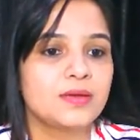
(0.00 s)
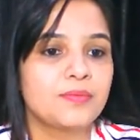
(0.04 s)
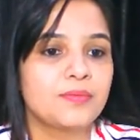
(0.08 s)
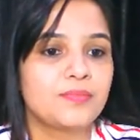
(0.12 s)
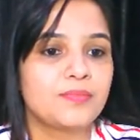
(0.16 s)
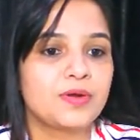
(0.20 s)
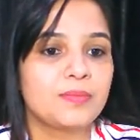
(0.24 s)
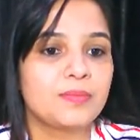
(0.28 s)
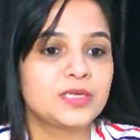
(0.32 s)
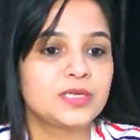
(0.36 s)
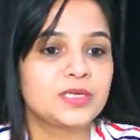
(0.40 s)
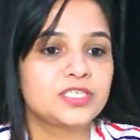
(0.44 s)

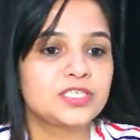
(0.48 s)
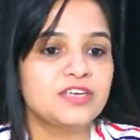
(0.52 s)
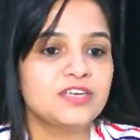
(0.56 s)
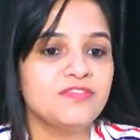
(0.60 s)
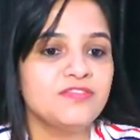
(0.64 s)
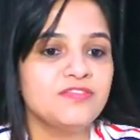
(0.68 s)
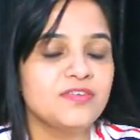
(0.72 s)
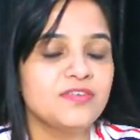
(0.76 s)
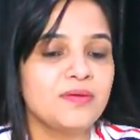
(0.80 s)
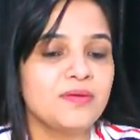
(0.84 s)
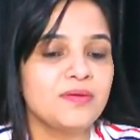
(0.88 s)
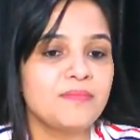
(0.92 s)
Primitive
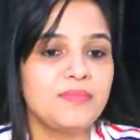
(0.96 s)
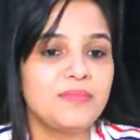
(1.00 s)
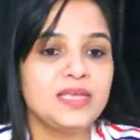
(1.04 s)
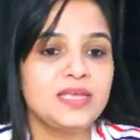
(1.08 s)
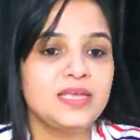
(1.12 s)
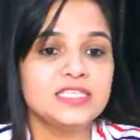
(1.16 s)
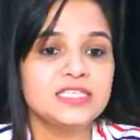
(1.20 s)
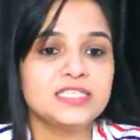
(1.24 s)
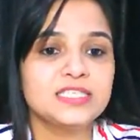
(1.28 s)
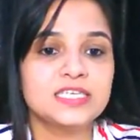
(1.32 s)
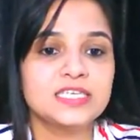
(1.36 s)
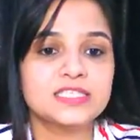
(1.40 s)

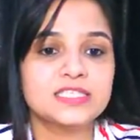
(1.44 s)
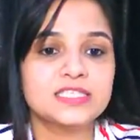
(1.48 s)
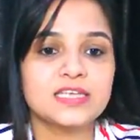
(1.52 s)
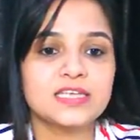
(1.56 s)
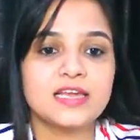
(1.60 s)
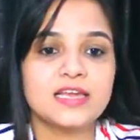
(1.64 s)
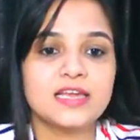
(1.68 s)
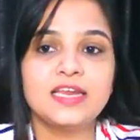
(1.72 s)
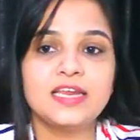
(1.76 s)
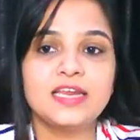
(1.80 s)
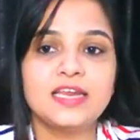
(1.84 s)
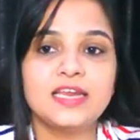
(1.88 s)
means it's
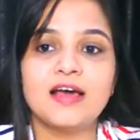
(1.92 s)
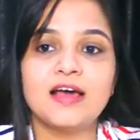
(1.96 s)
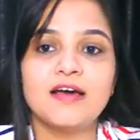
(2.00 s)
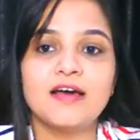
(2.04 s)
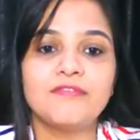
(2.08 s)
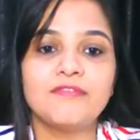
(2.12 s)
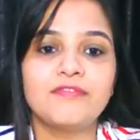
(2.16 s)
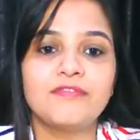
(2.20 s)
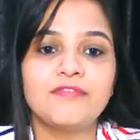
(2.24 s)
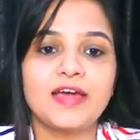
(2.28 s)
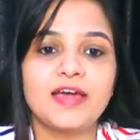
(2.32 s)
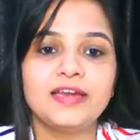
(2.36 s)
in
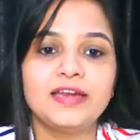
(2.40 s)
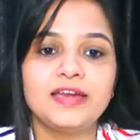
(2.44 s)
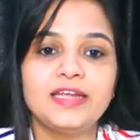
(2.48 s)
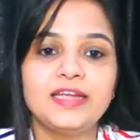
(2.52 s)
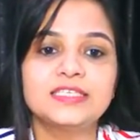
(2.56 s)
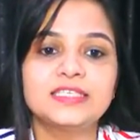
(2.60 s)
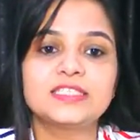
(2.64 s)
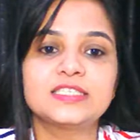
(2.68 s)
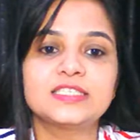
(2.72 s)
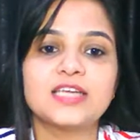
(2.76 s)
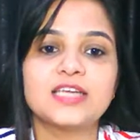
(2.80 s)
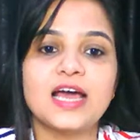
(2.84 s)
a very
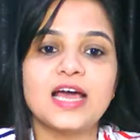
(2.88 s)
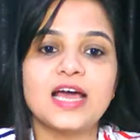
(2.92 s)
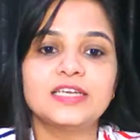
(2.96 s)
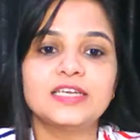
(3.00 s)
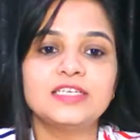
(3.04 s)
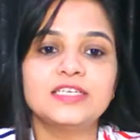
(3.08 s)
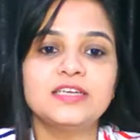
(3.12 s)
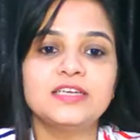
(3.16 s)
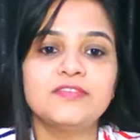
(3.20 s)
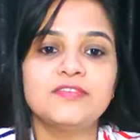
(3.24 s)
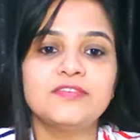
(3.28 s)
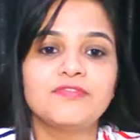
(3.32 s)

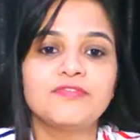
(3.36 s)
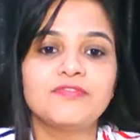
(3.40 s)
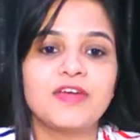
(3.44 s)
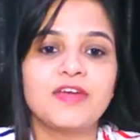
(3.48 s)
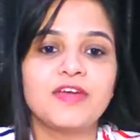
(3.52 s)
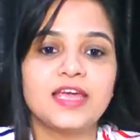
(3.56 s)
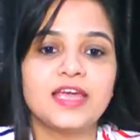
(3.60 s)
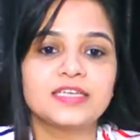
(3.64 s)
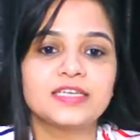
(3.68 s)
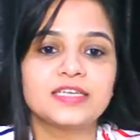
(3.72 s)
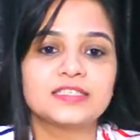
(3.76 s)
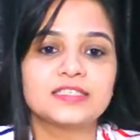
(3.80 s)
starting
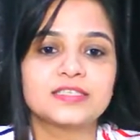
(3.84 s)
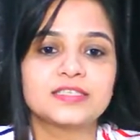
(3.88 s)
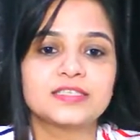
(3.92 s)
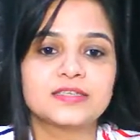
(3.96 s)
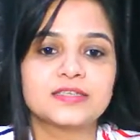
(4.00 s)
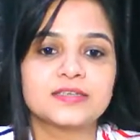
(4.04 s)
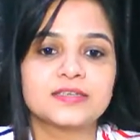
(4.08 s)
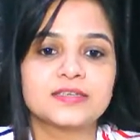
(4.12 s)
phase.